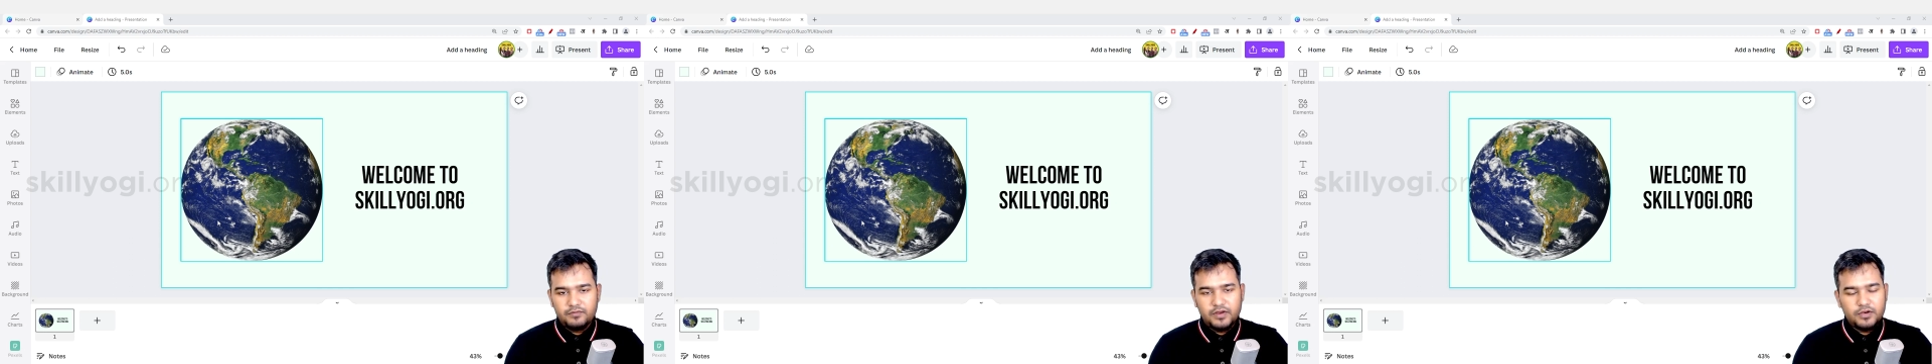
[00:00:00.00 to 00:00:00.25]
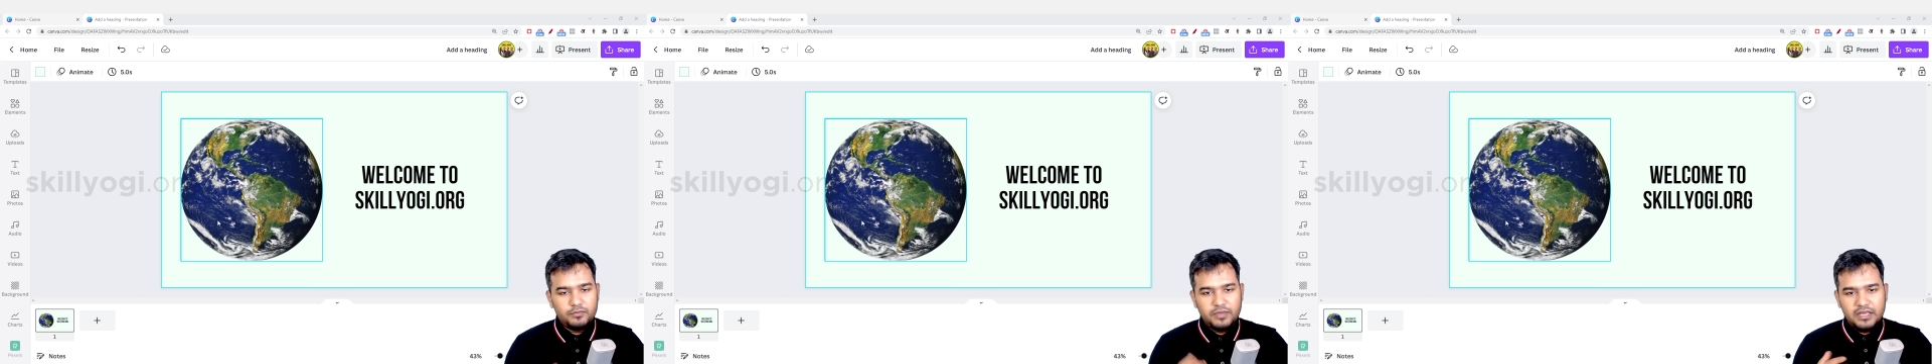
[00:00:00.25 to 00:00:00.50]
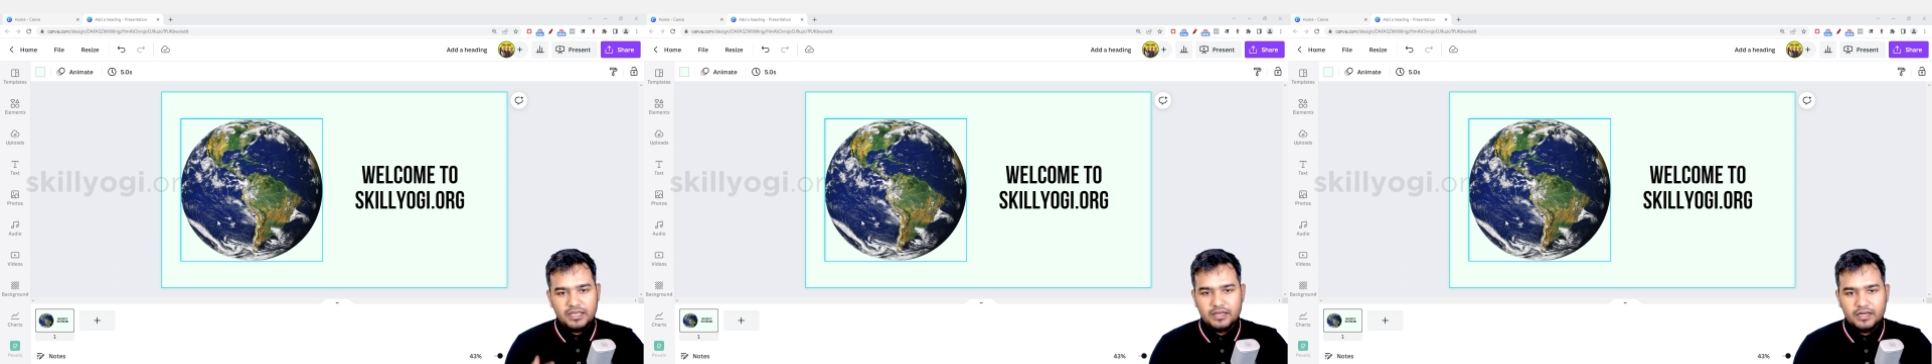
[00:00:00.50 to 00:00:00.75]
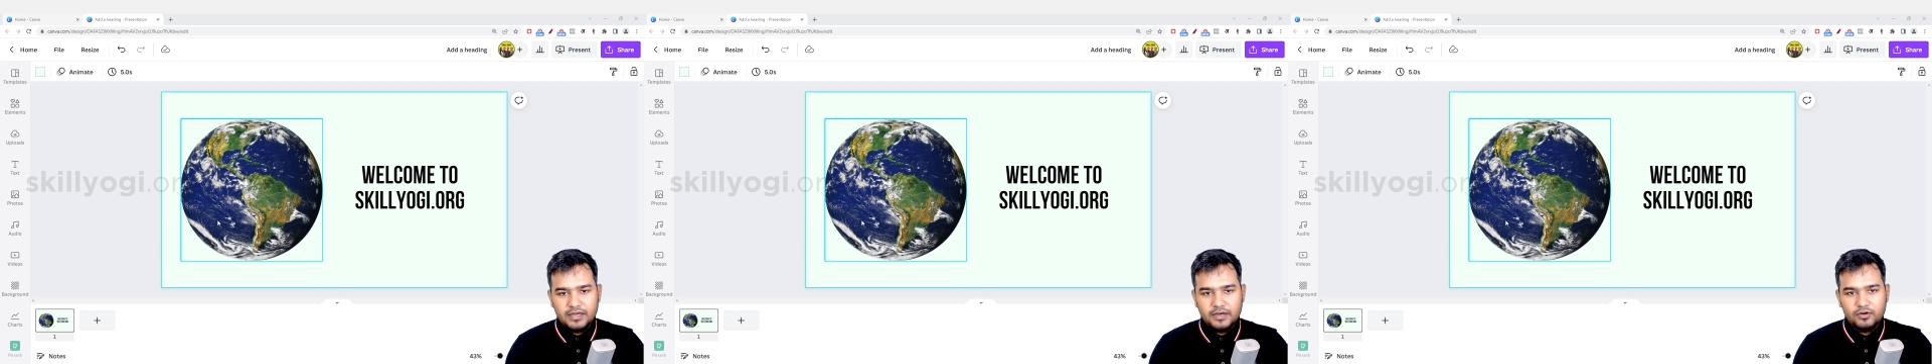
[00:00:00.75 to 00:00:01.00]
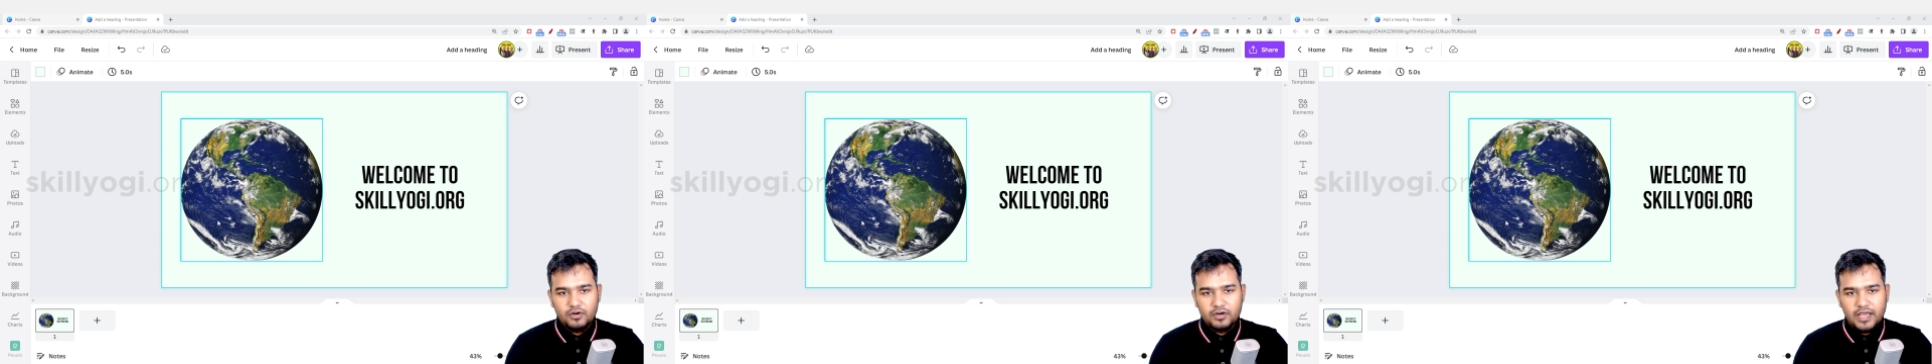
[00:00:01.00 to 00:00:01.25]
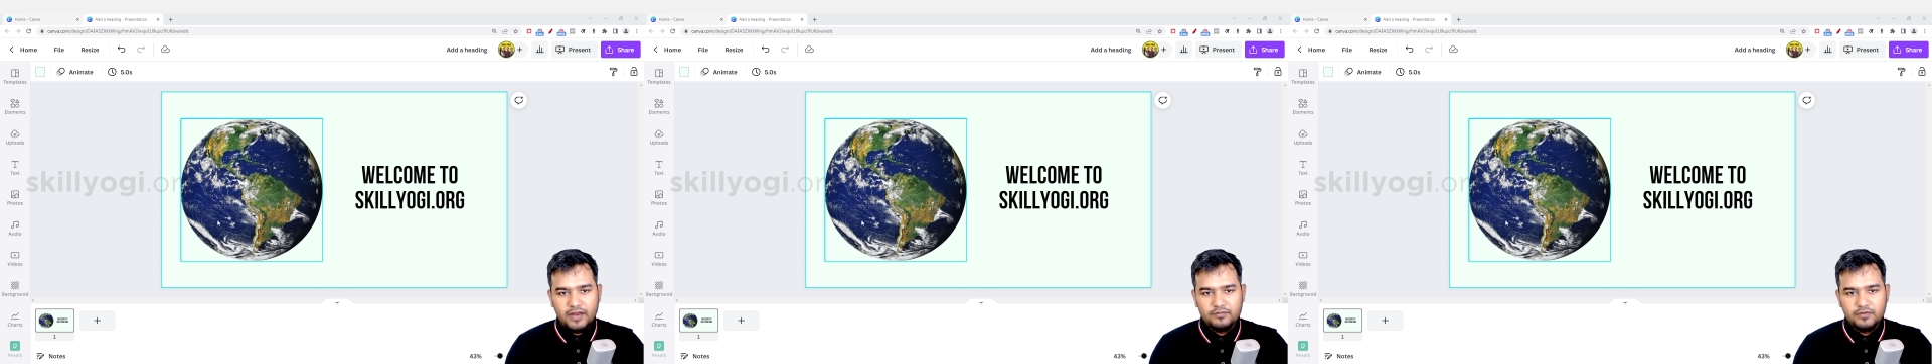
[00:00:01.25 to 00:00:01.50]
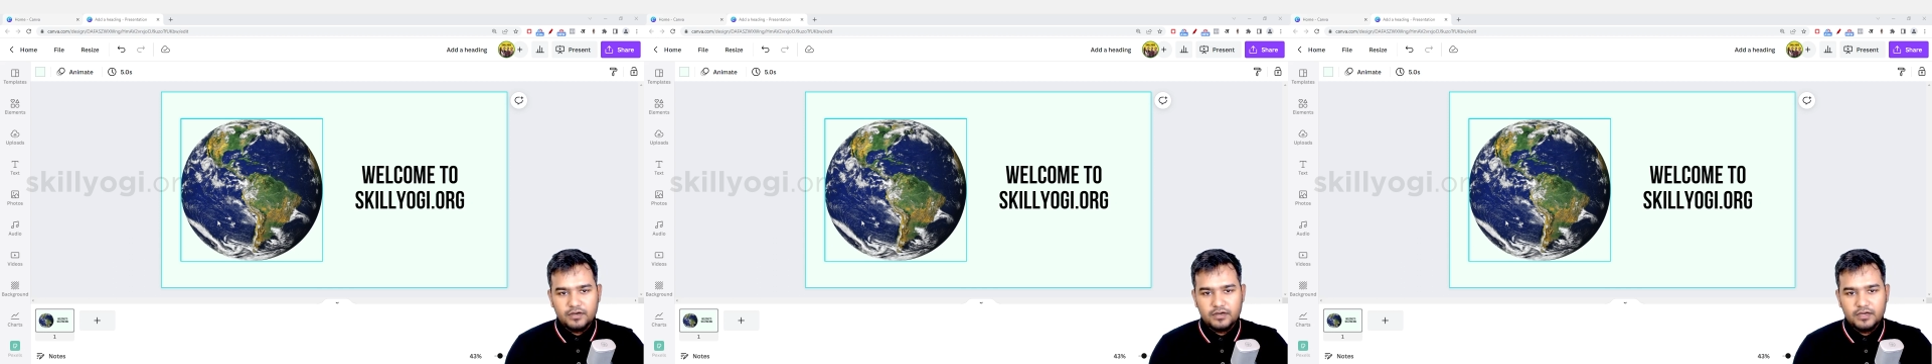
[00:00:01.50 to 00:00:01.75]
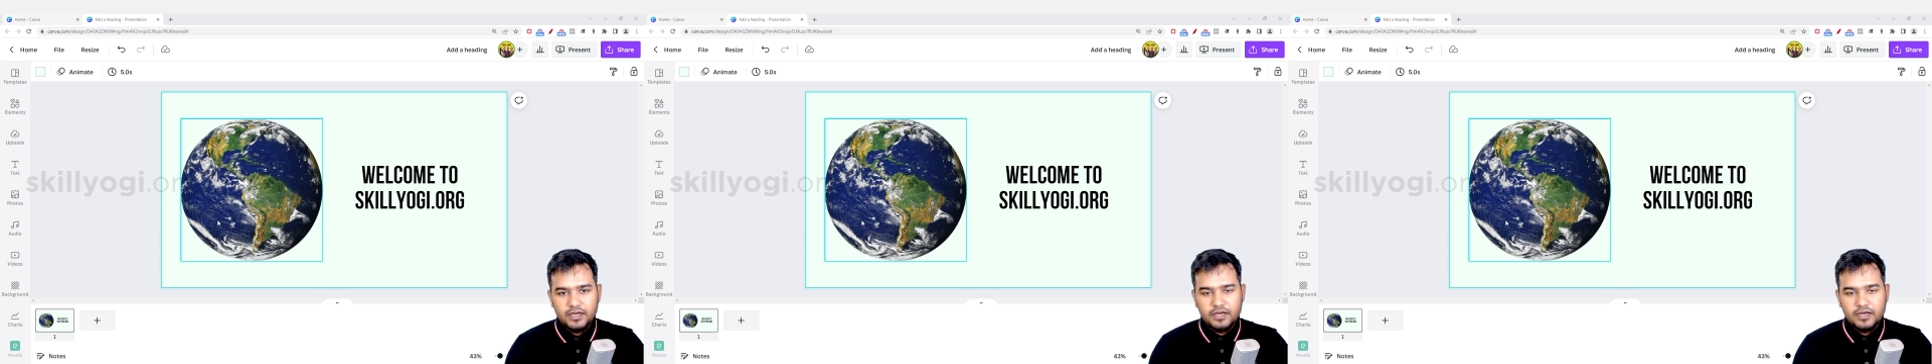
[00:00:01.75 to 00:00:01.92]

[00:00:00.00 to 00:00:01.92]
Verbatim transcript: When you are making content on Canva,